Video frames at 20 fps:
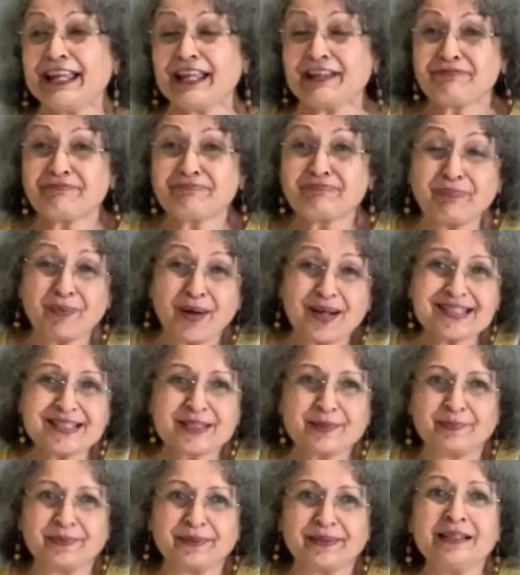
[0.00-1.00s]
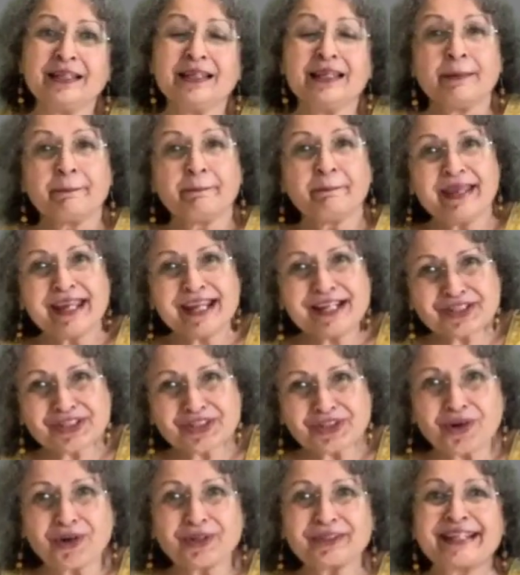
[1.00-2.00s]
if possible, make
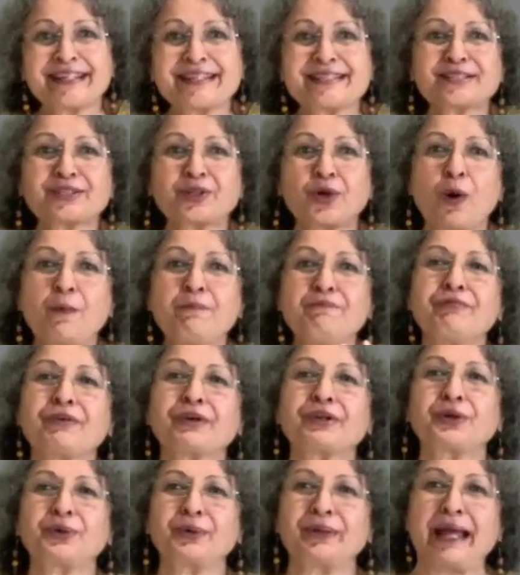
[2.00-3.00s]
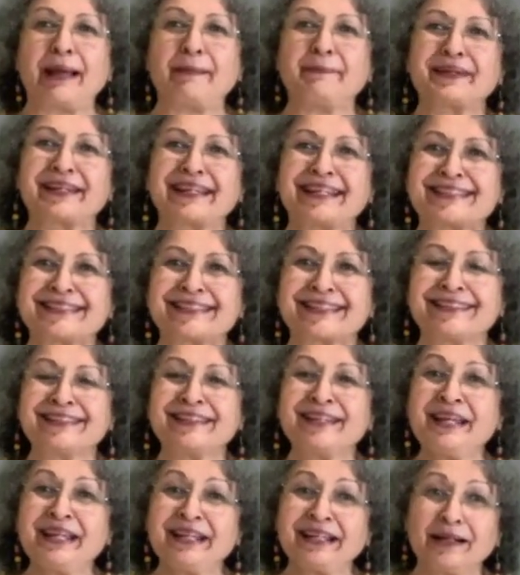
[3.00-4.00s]
sure there is scope for
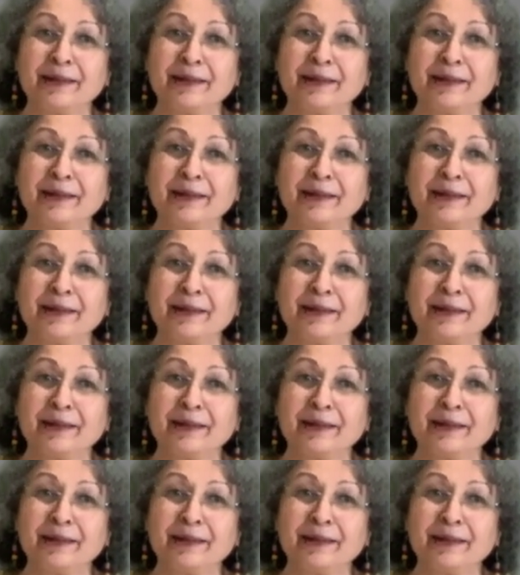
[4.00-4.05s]
collaboration,